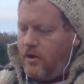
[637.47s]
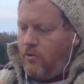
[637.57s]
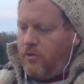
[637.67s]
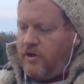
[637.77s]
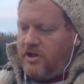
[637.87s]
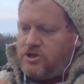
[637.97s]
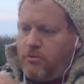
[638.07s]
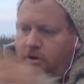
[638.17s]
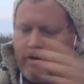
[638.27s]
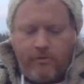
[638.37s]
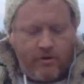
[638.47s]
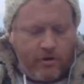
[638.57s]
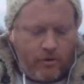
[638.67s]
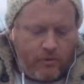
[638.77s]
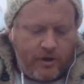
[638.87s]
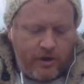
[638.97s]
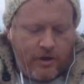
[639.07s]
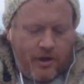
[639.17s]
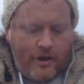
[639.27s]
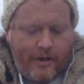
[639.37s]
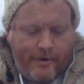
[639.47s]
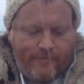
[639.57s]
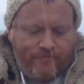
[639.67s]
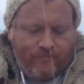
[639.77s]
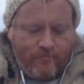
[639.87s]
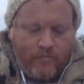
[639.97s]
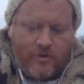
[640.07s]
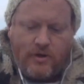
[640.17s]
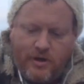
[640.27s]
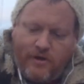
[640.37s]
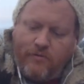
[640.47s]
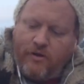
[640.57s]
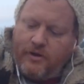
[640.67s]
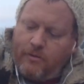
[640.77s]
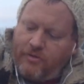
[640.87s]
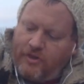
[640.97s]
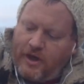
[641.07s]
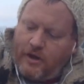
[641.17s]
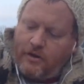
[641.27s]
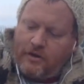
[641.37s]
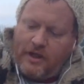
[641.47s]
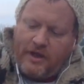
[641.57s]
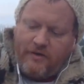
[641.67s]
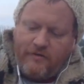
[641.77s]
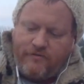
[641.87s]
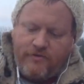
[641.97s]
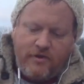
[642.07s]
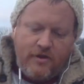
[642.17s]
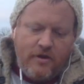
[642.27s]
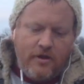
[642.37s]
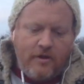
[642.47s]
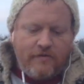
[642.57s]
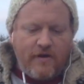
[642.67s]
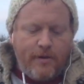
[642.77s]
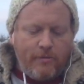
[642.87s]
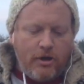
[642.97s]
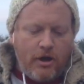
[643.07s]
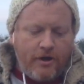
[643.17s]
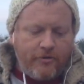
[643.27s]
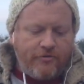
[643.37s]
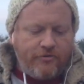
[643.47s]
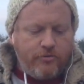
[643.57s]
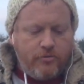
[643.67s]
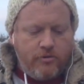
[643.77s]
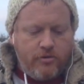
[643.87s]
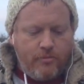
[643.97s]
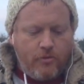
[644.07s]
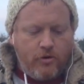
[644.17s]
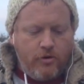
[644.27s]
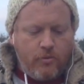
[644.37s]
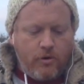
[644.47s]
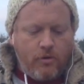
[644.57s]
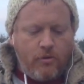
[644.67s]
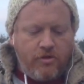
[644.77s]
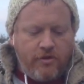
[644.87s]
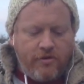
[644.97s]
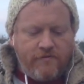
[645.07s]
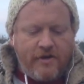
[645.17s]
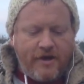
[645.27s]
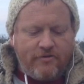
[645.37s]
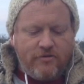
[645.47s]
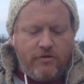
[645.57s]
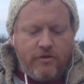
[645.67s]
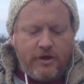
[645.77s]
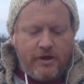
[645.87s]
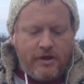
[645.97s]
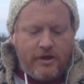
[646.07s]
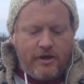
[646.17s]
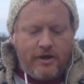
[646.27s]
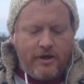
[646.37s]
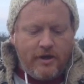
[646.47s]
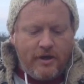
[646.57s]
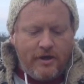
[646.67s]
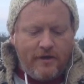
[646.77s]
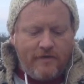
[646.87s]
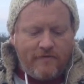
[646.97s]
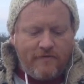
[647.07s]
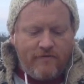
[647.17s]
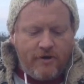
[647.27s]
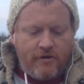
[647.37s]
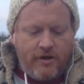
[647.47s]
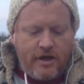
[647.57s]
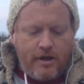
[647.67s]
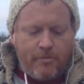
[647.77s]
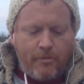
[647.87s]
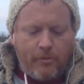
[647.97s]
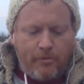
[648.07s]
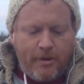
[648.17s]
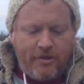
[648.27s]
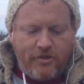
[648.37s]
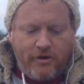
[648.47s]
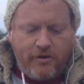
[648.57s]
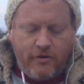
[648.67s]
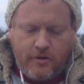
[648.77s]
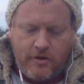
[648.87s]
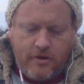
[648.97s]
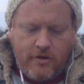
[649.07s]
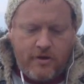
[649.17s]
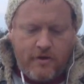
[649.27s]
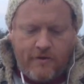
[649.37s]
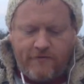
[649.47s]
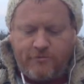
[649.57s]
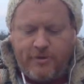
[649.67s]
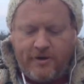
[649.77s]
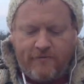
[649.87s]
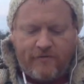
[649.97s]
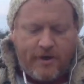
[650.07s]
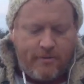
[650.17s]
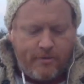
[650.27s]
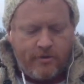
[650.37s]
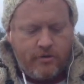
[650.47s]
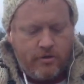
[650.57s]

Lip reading: would get you where you were going, and really without a lot of time loss. The more you work with it, the faster you get, and it's a very capable method of spinning fiber.